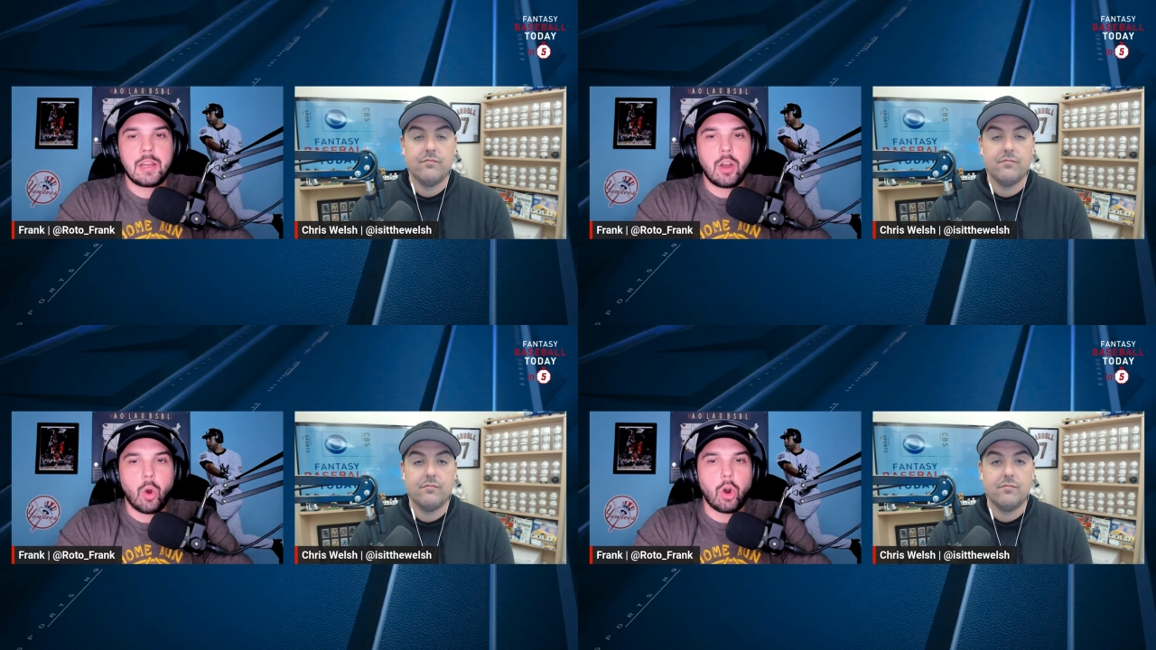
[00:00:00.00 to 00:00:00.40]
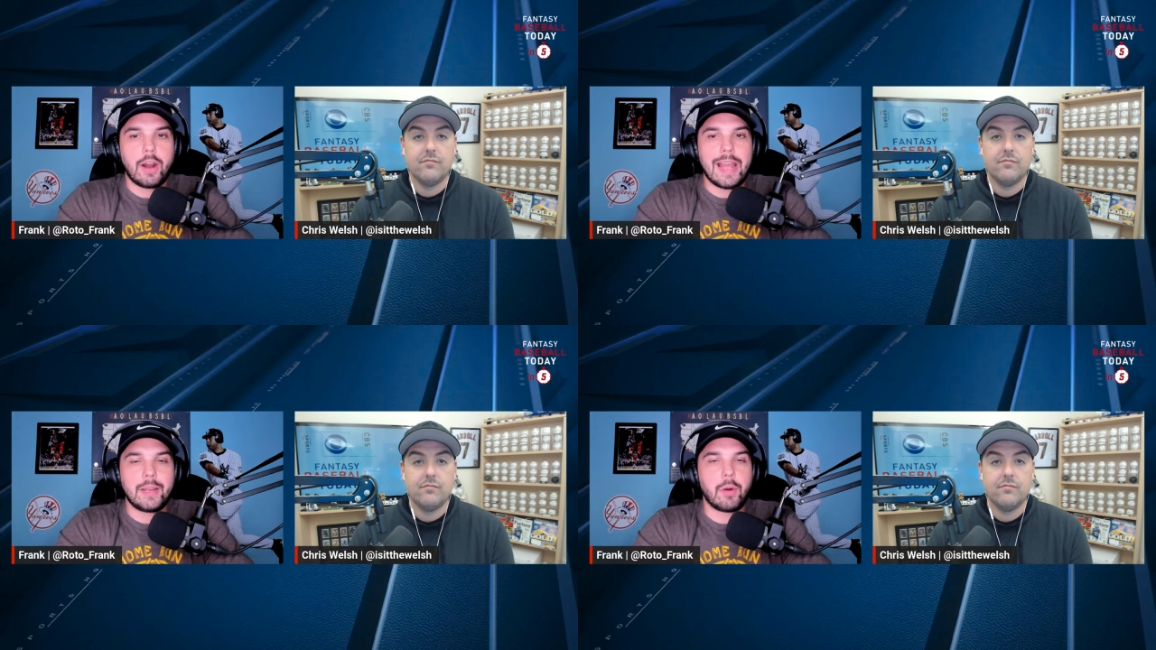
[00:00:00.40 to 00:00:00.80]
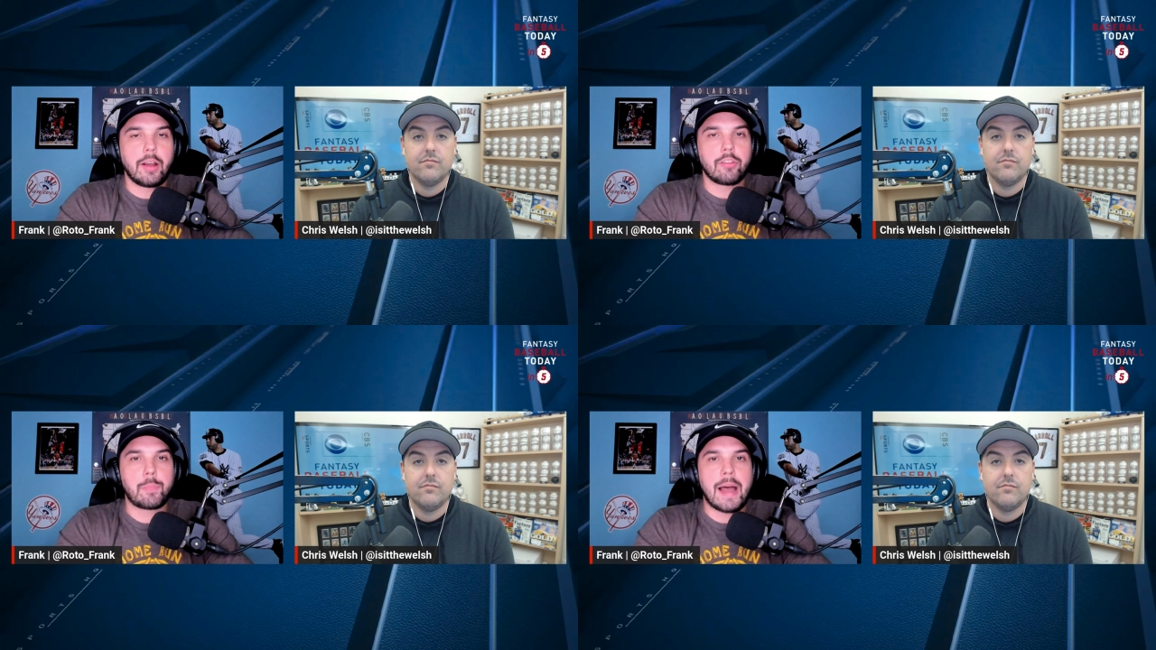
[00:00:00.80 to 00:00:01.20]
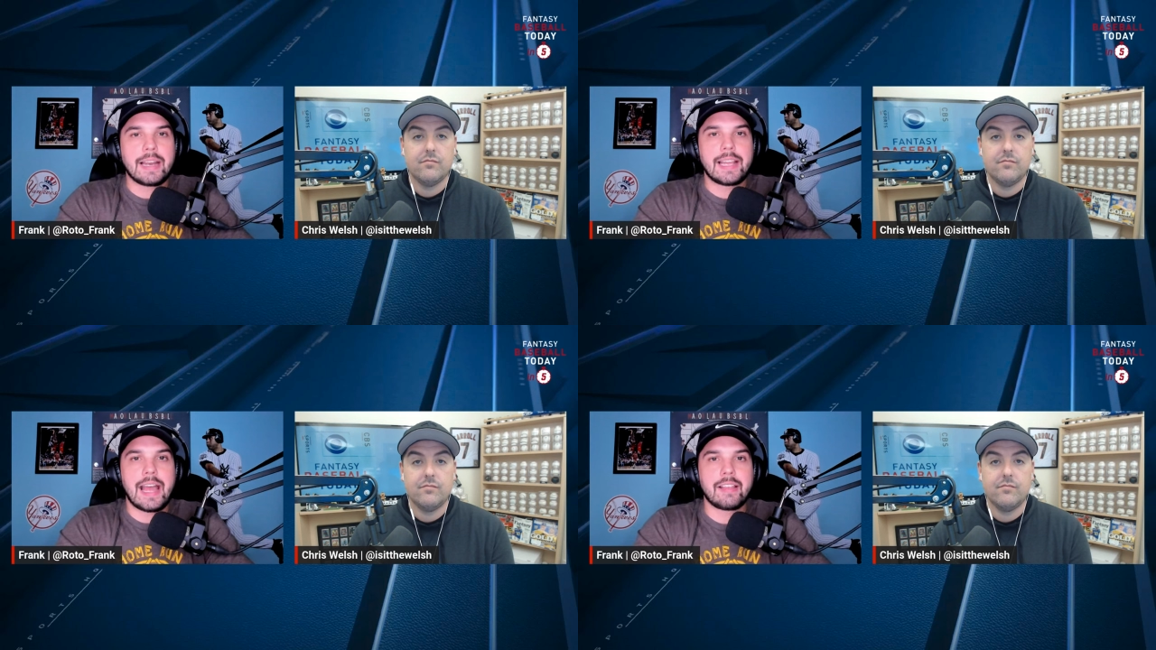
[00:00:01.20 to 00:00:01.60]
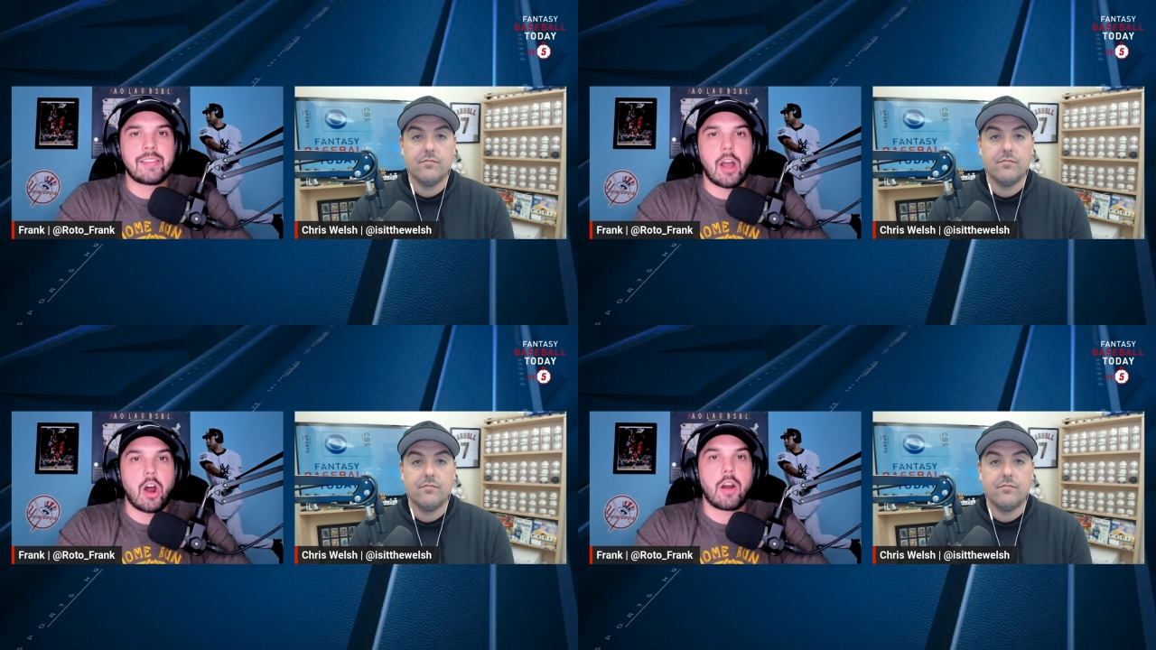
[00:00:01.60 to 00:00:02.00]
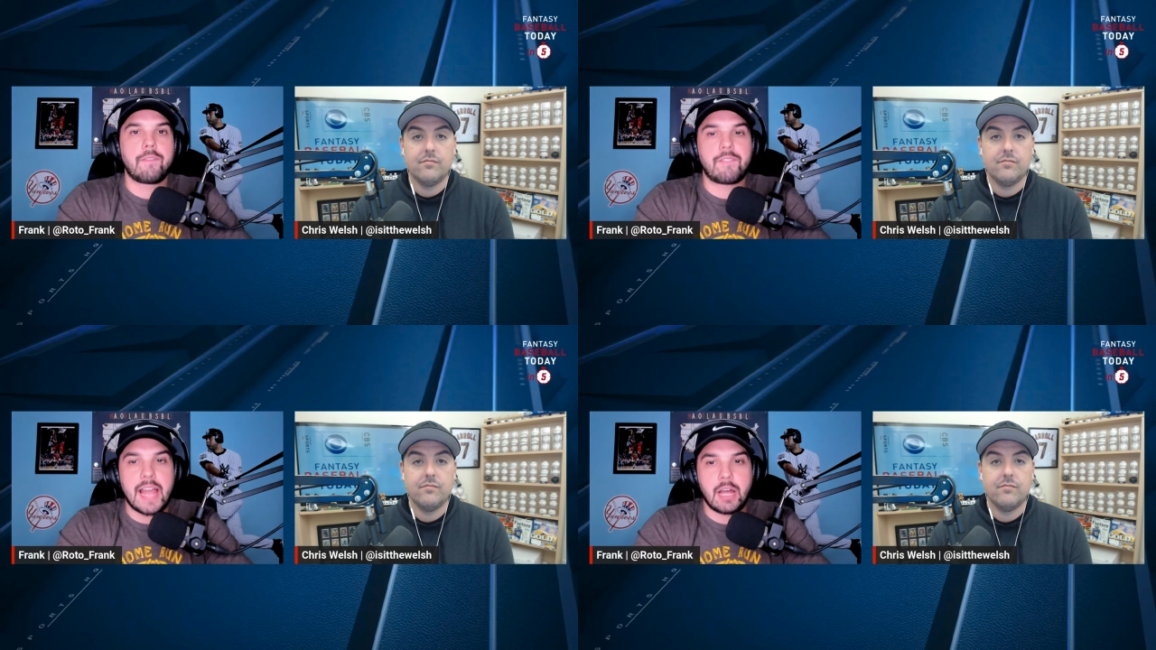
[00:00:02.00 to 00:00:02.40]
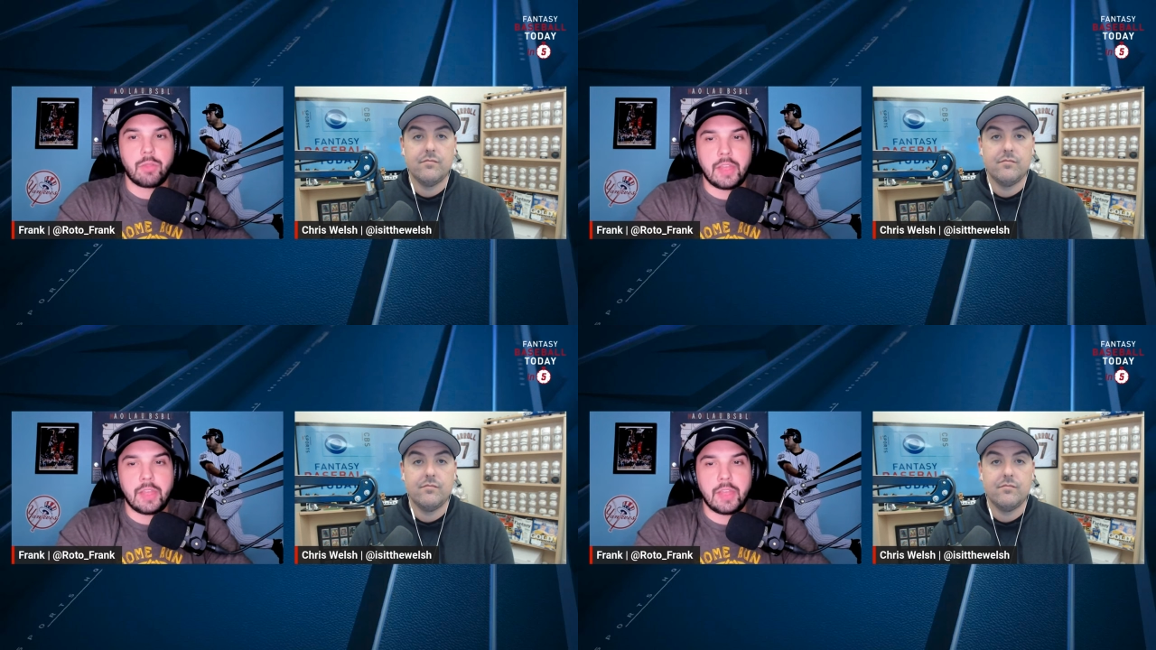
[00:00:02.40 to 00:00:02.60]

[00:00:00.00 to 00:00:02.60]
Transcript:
Speaker 1: or anywhere else podcasts are found.